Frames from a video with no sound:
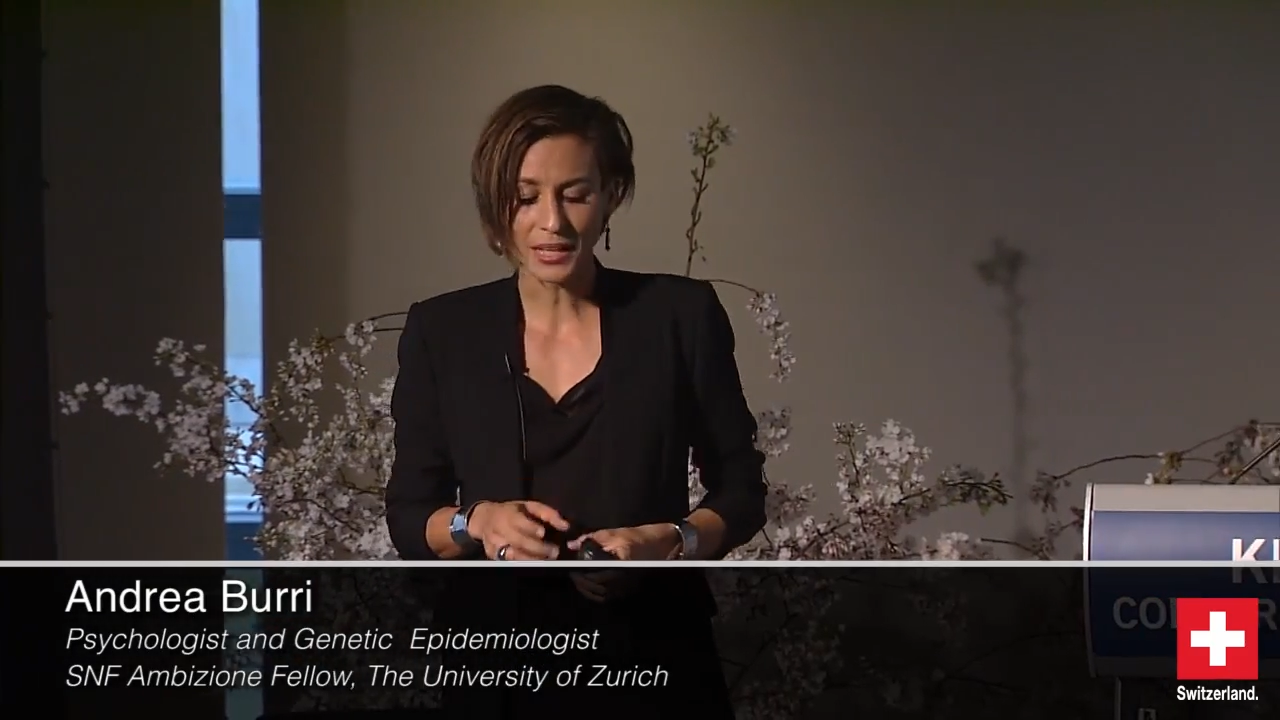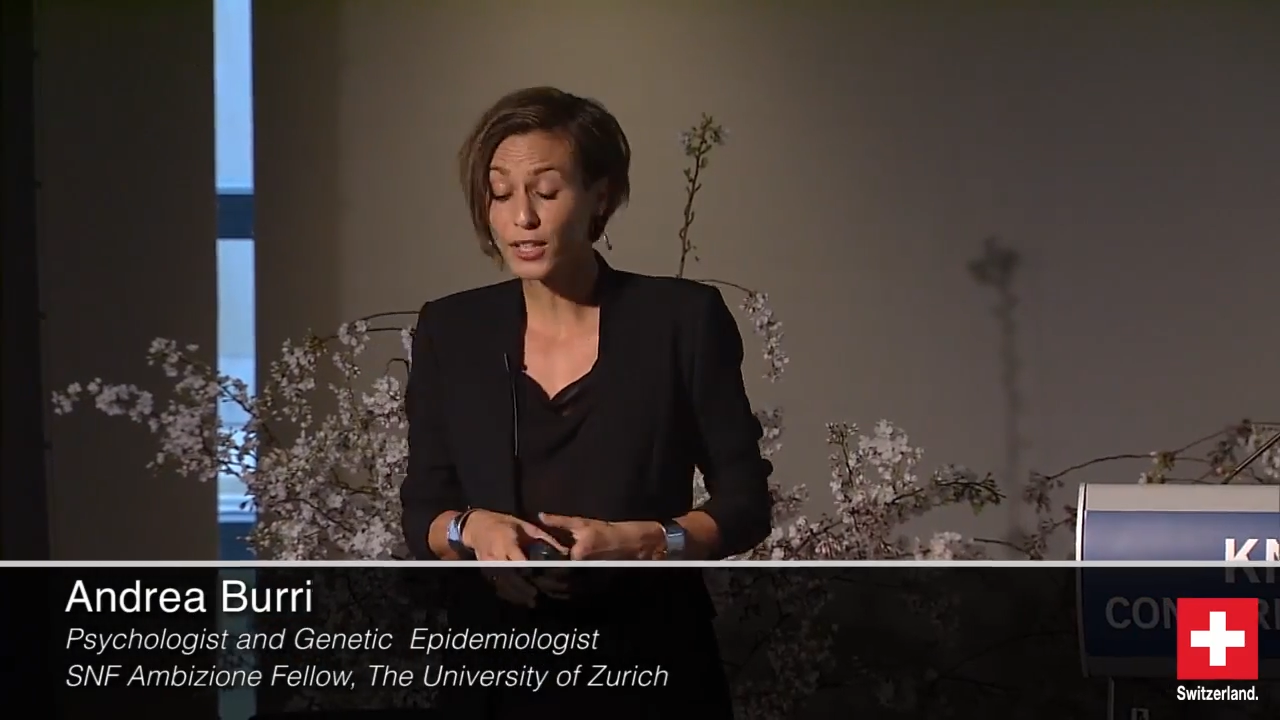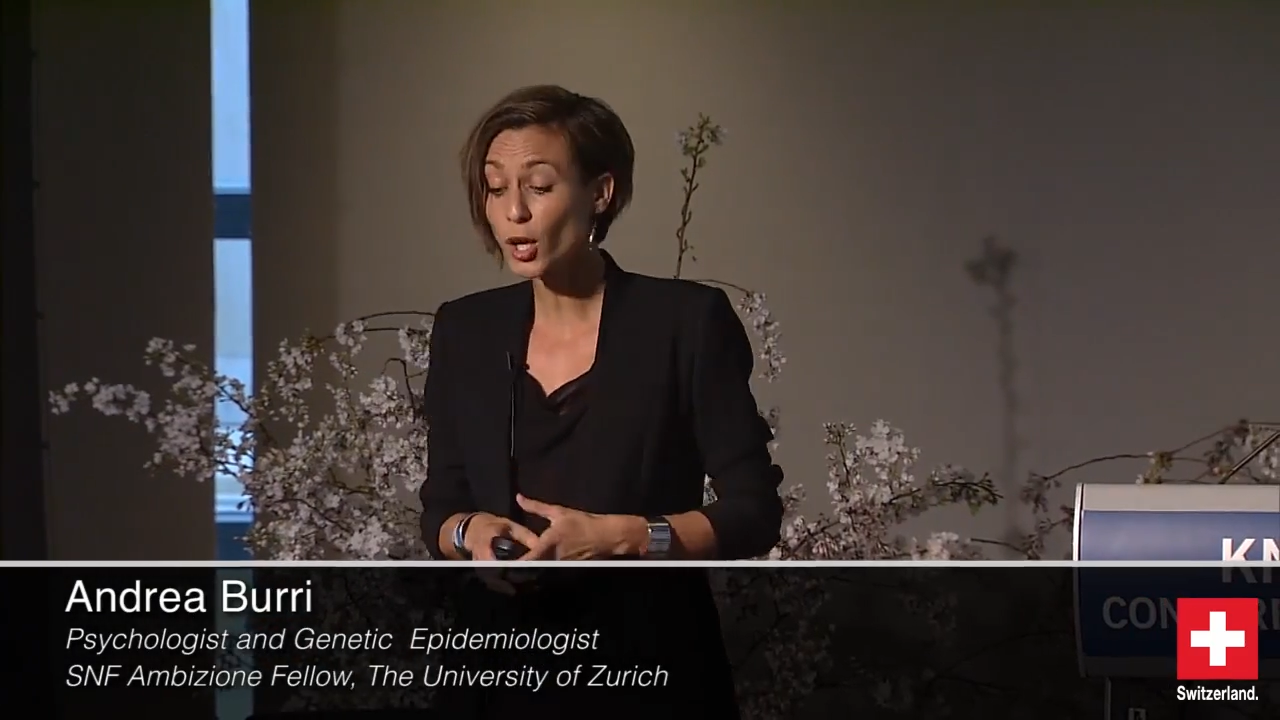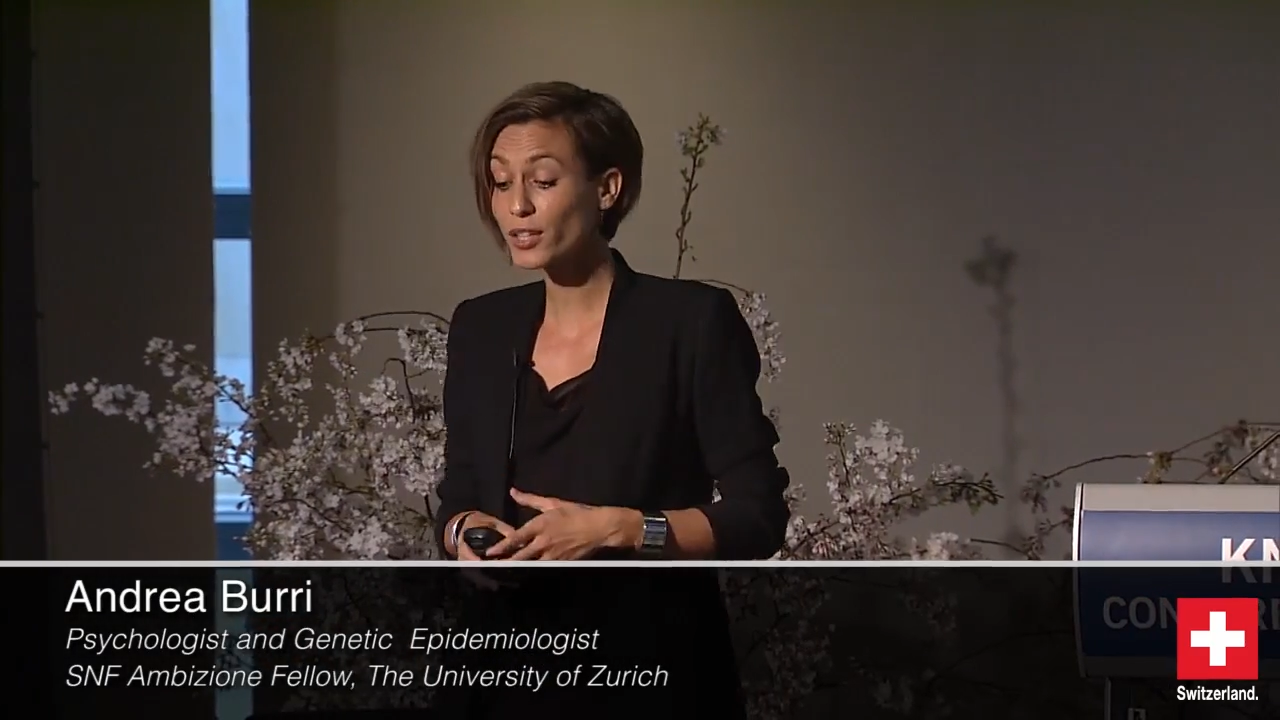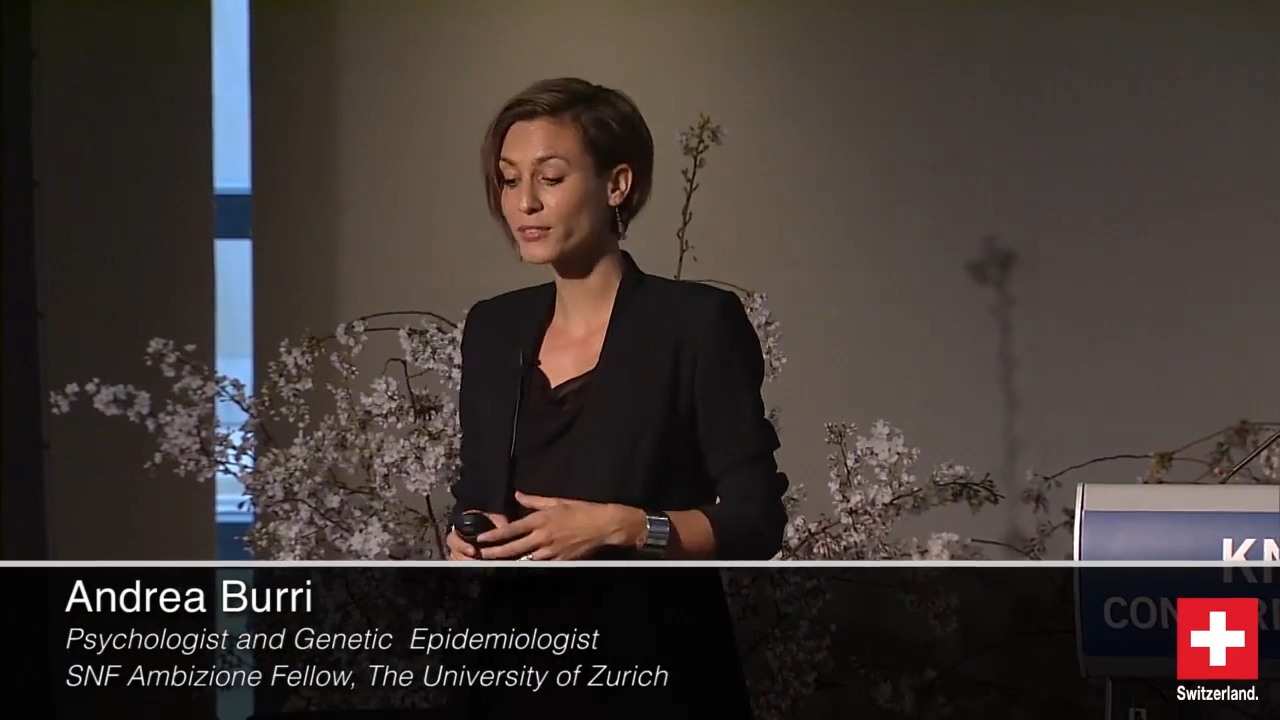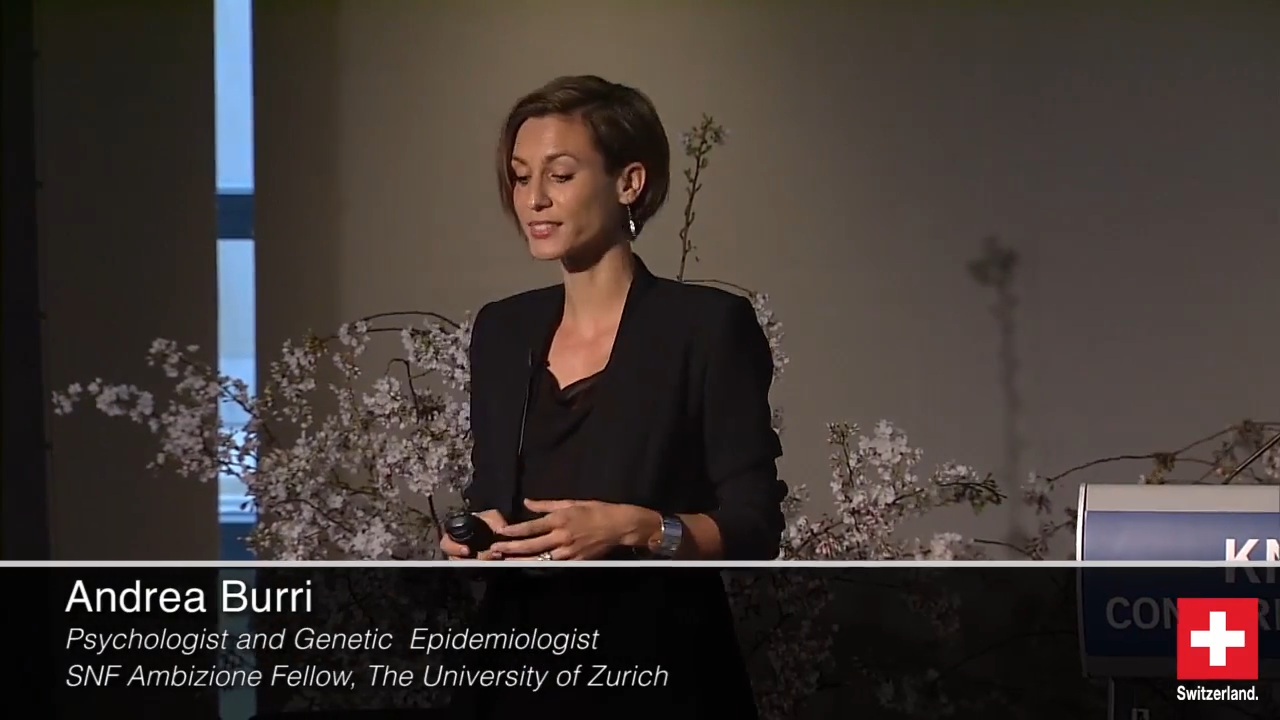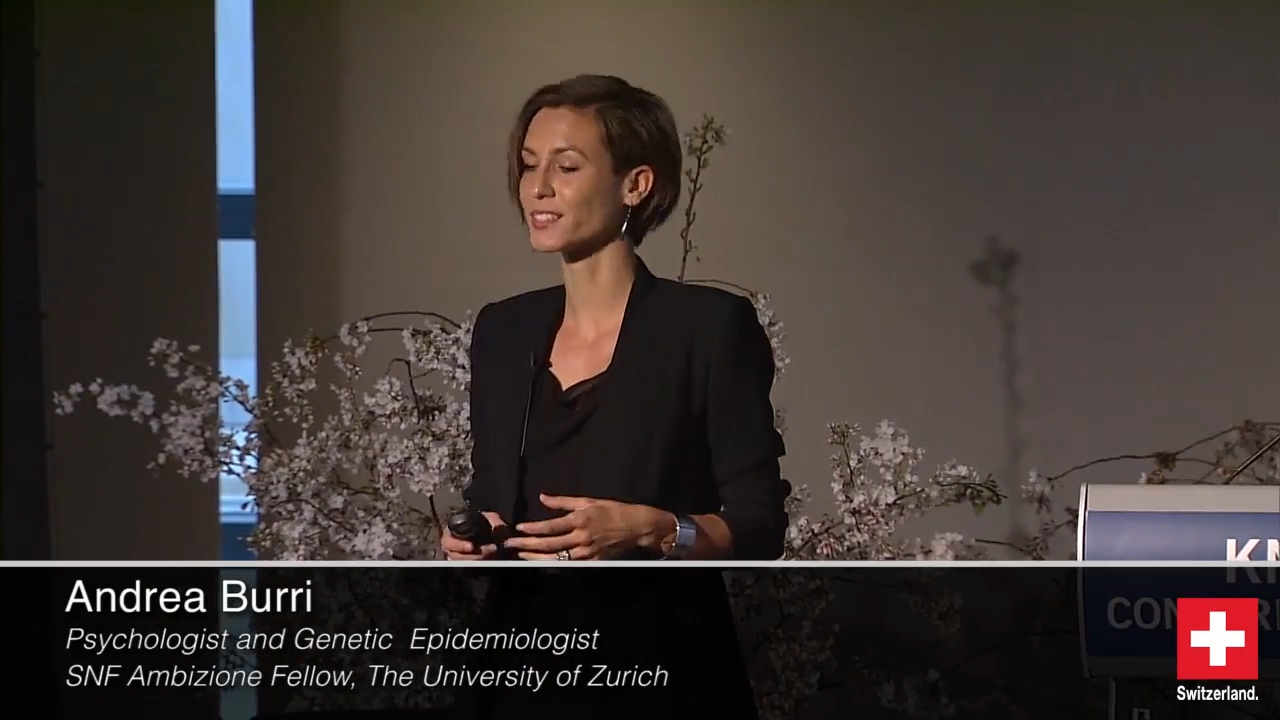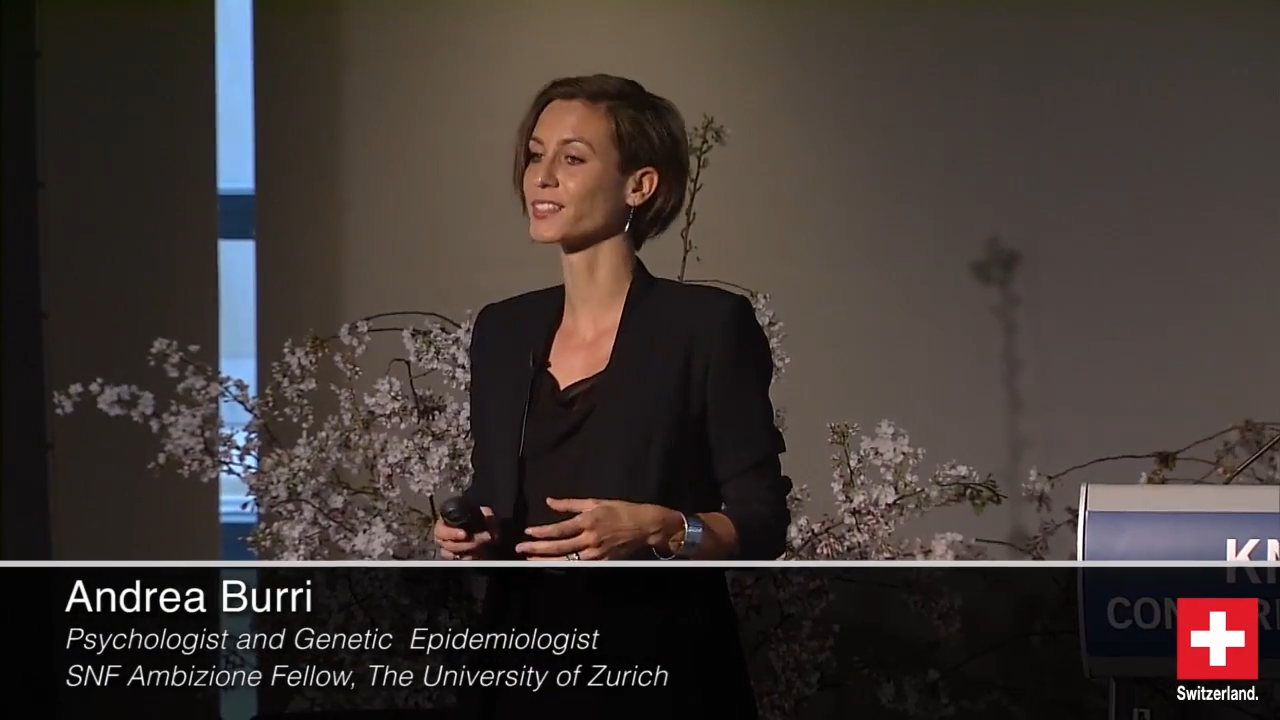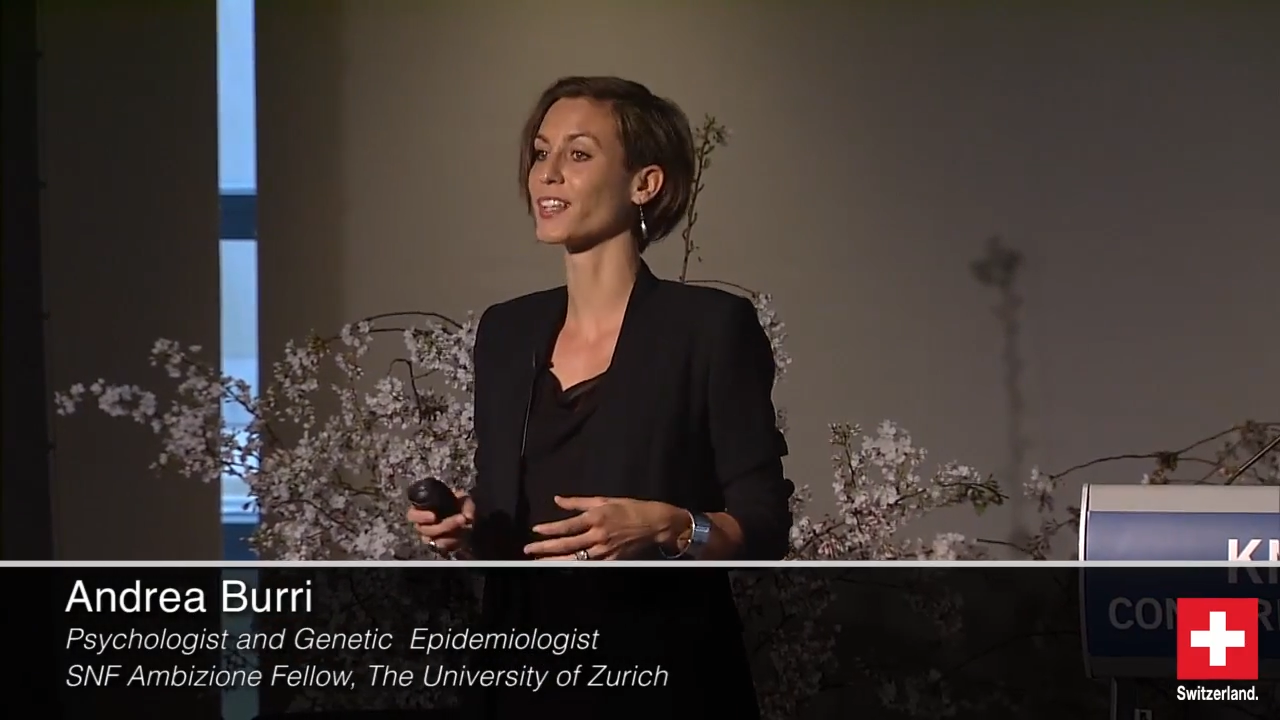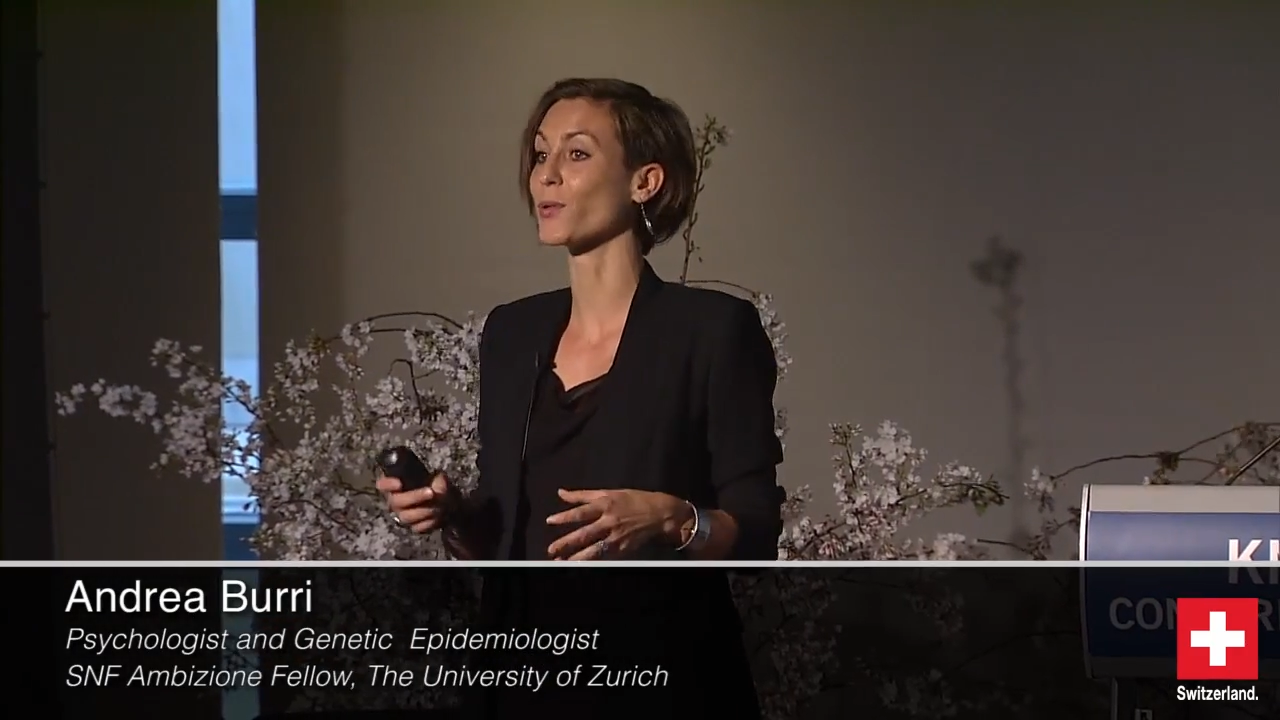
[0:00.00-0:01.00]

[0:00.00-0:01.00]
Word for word: And all of a sudden,